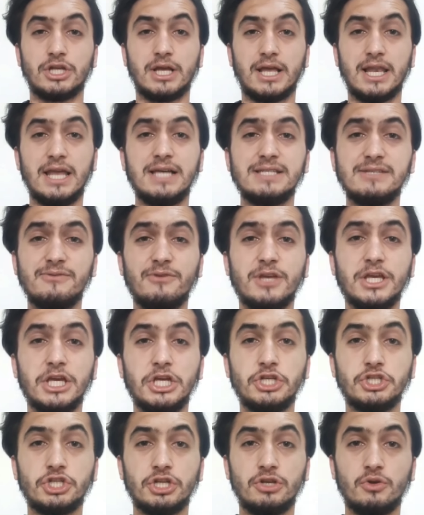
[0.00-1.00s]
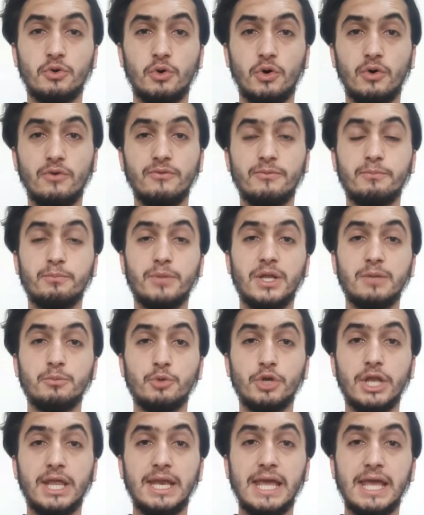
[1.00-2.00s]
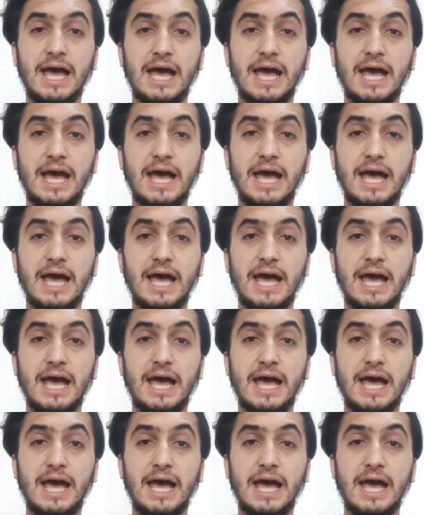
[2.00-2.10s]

Classification of pulmonary